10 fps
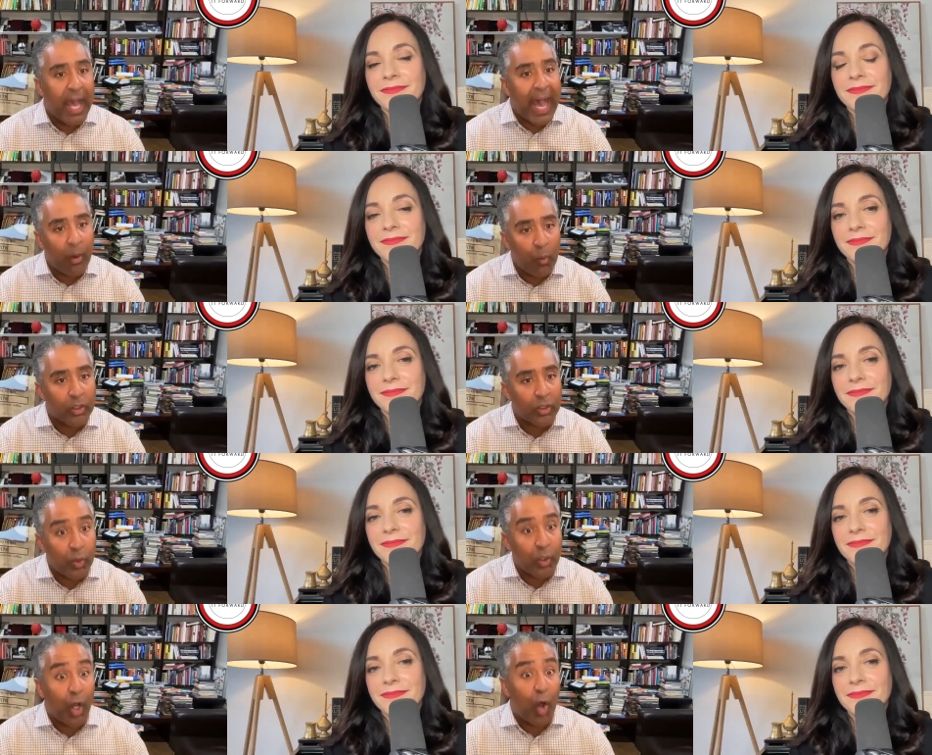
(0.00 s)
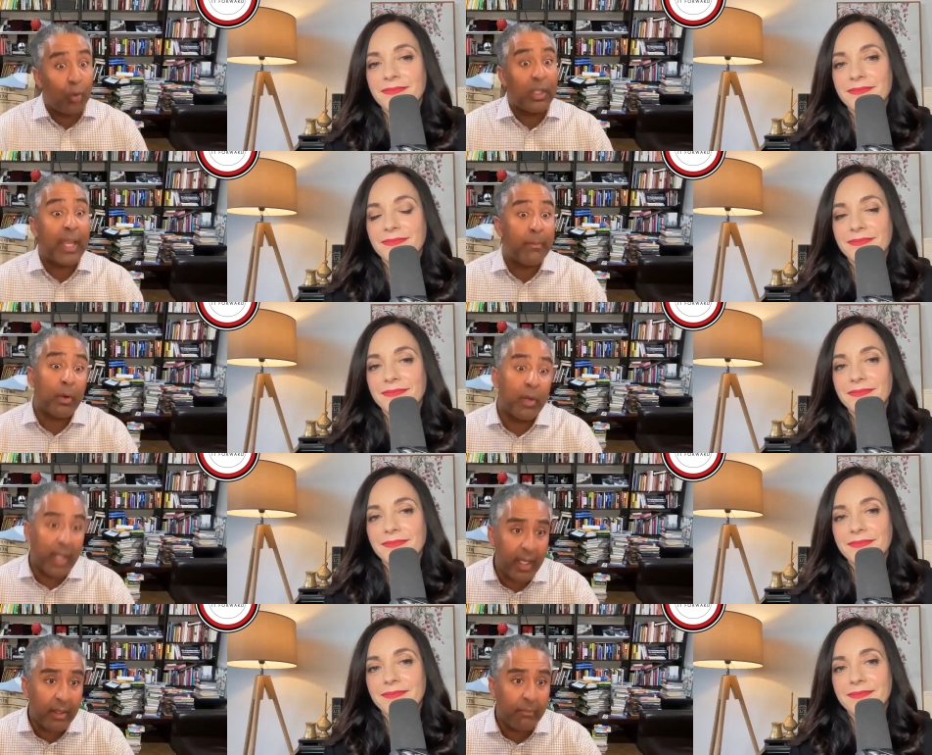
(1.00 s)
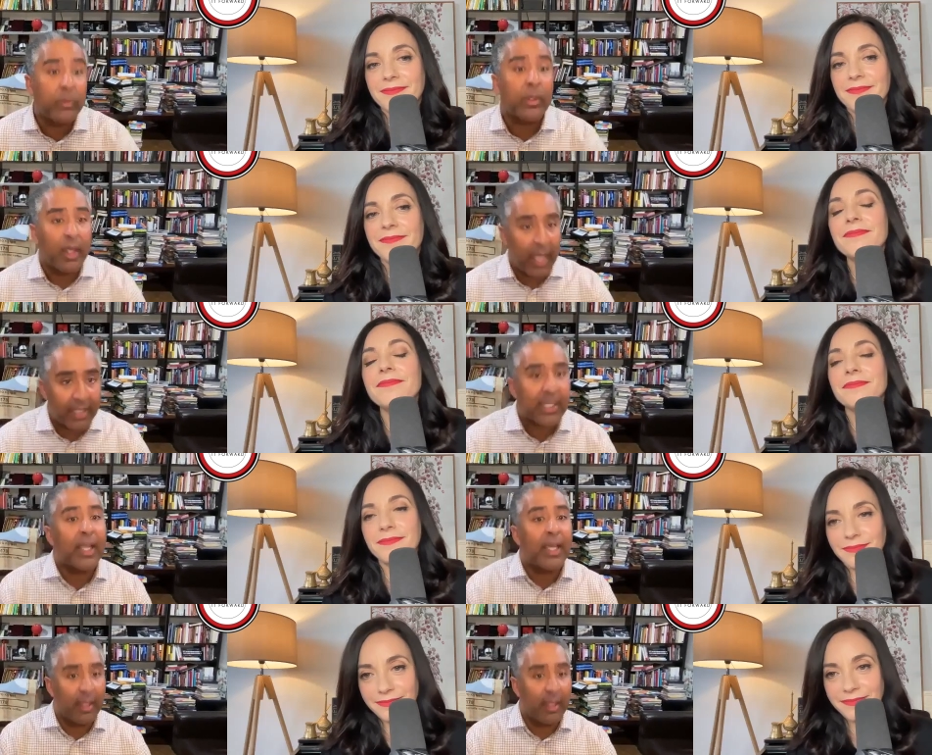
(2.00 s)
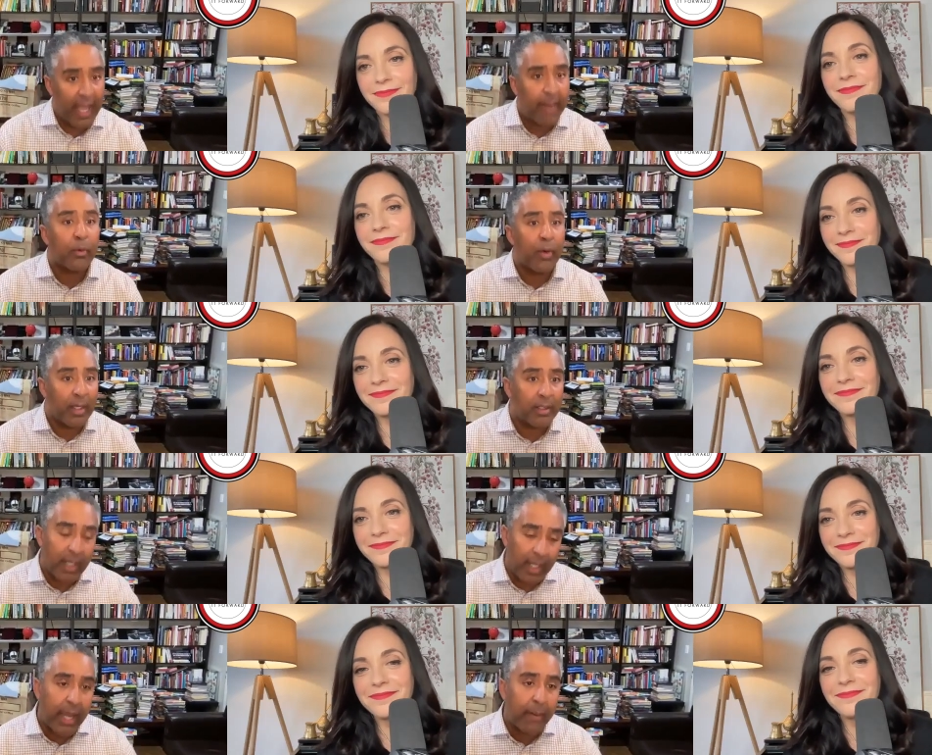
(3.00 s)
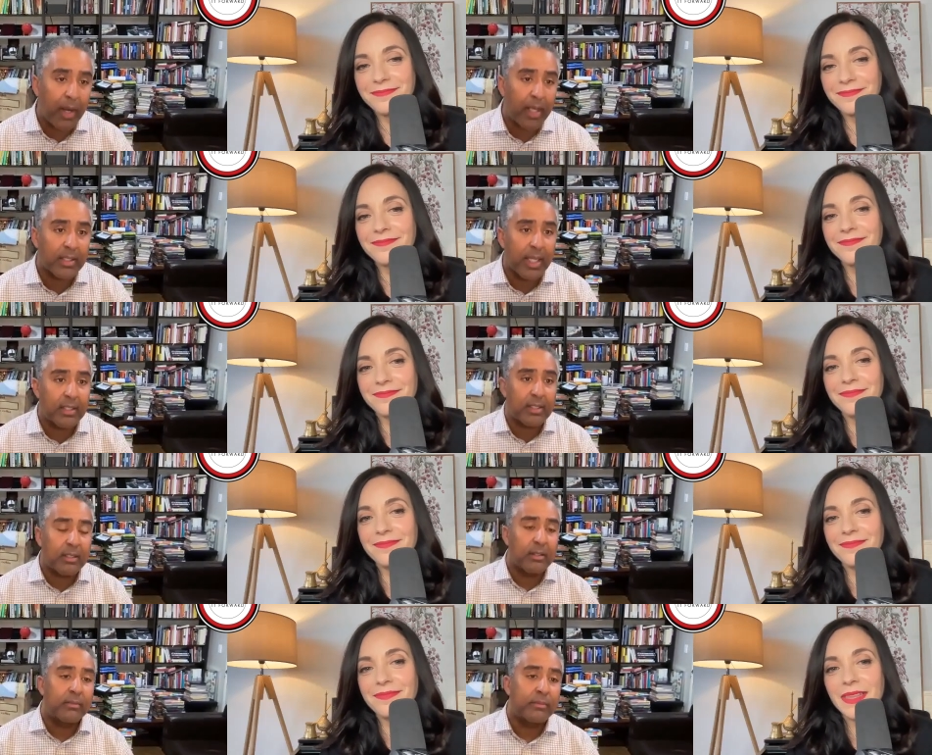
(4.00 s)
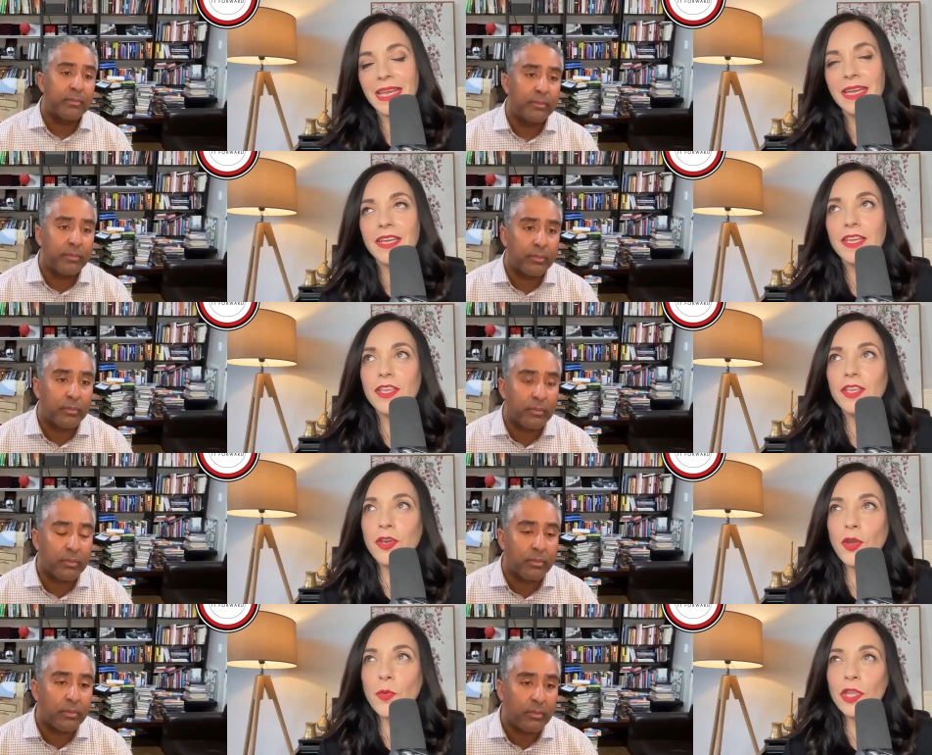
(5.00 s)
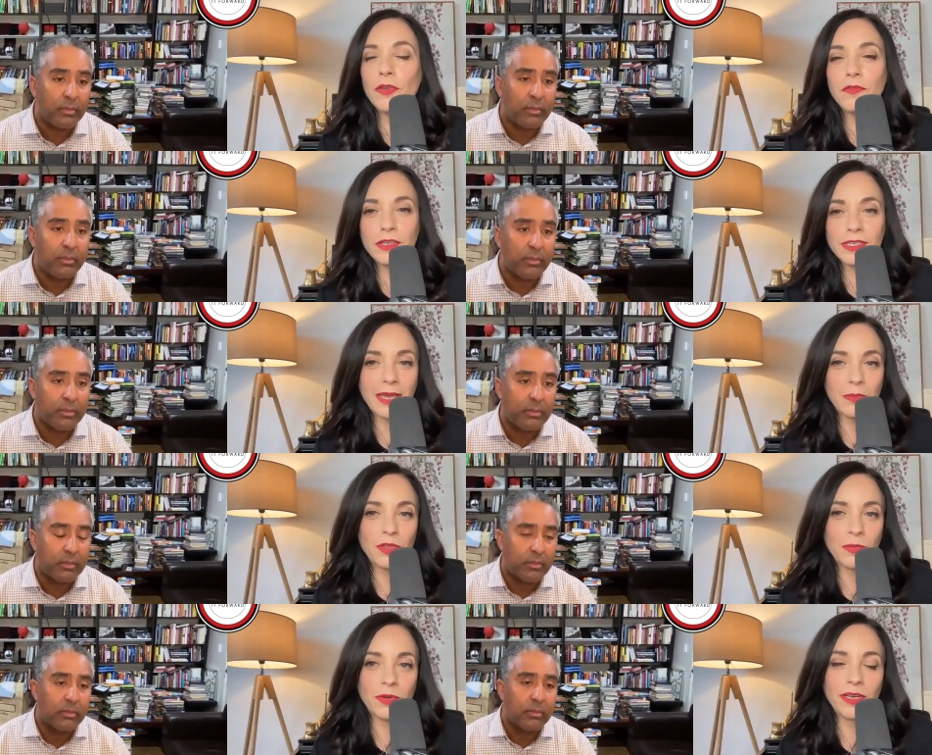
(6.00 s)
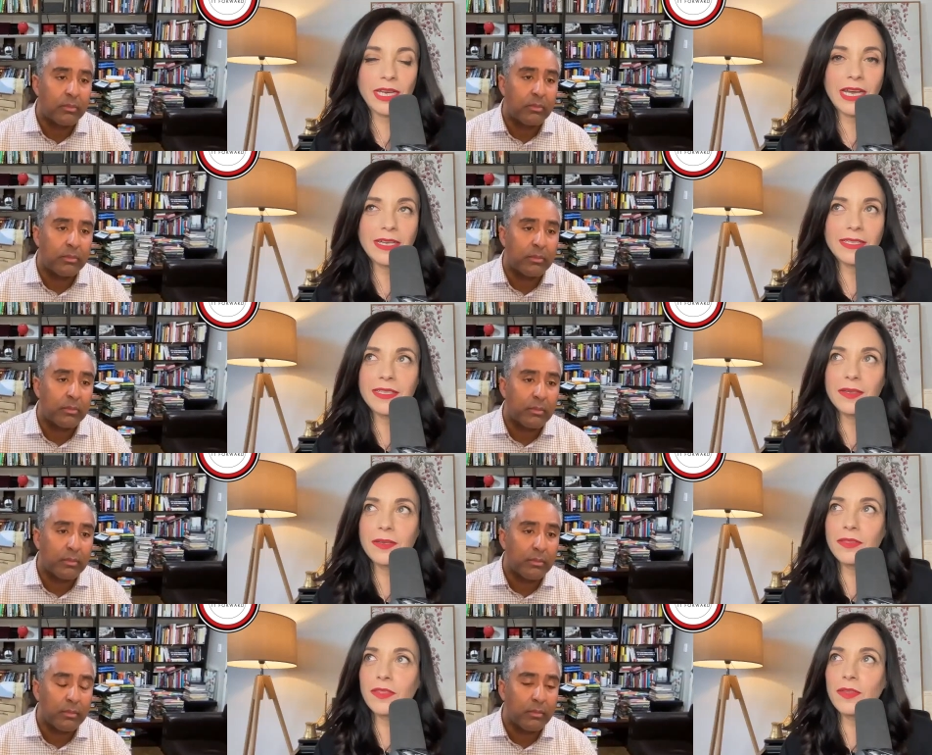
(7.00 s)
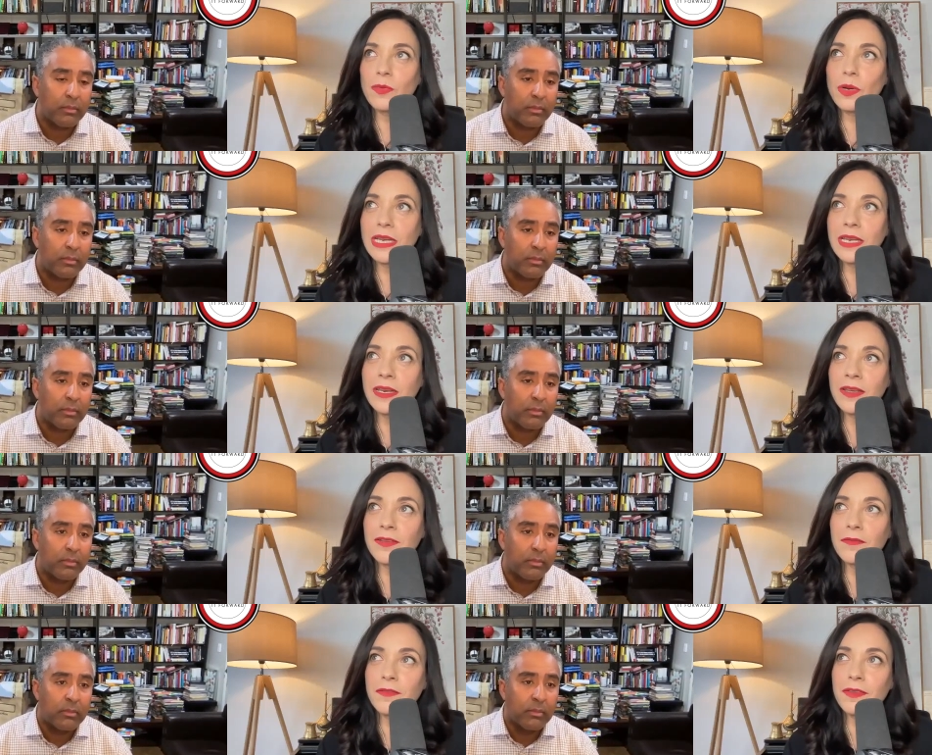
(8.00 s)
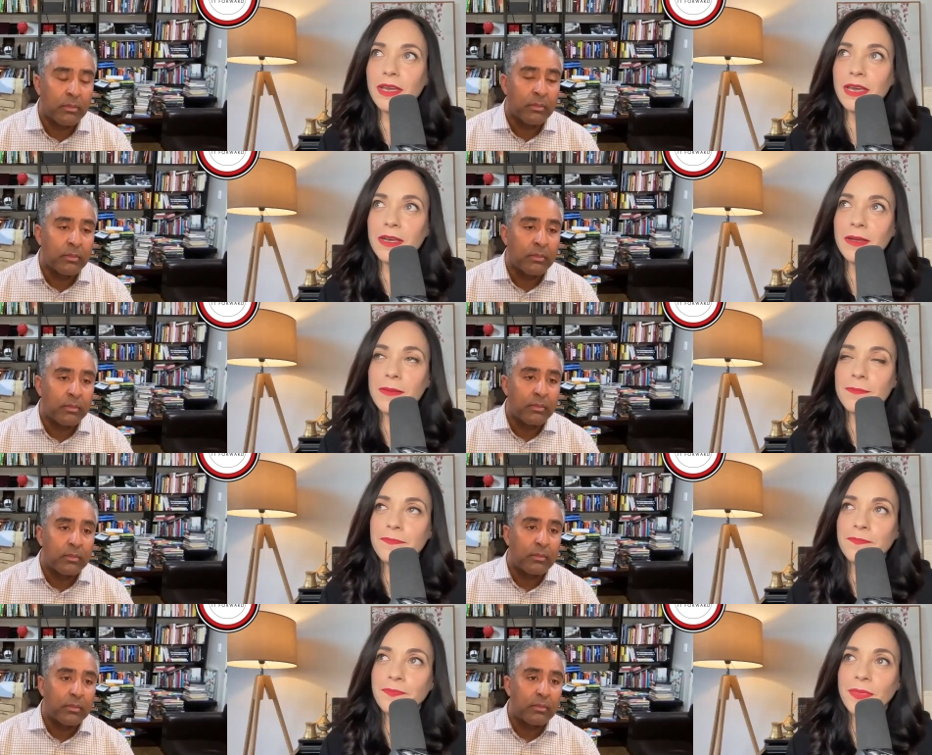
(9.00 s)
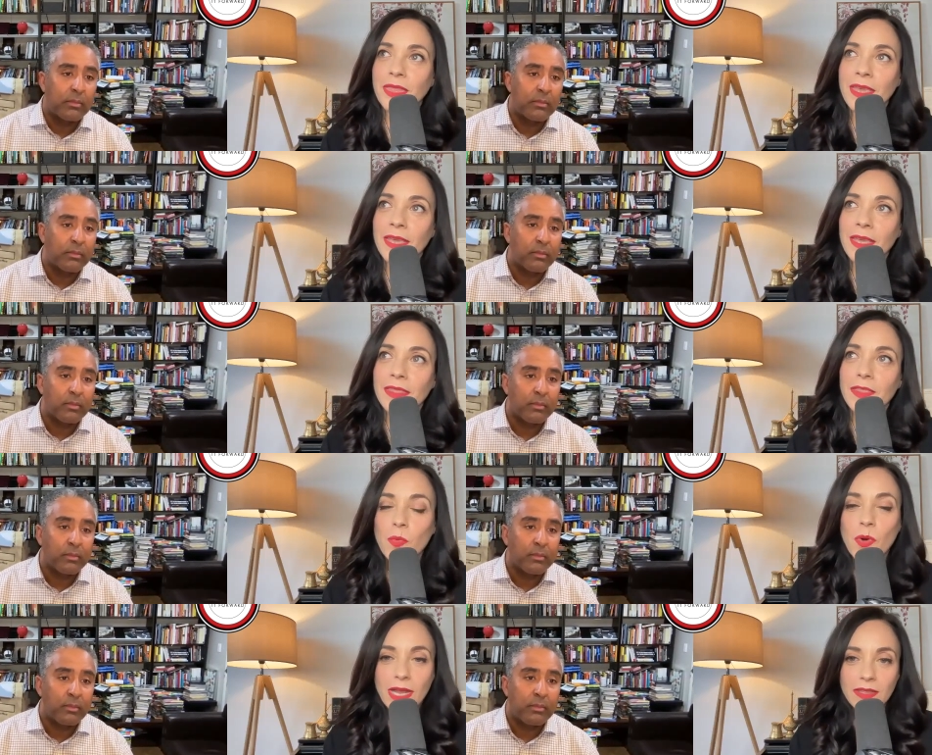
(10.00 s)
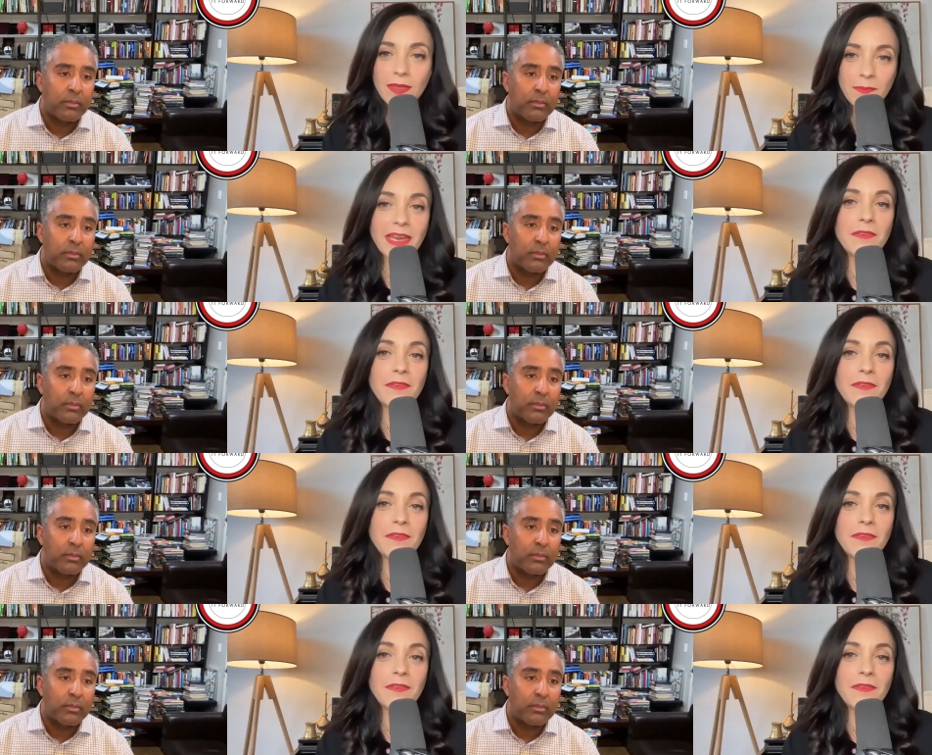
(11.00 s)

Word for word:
Speaker 1: I want to co-labor in as I collaborate in that process.
Speaker 2: You know, when you first came on the podcast, the the one, um, the one, the main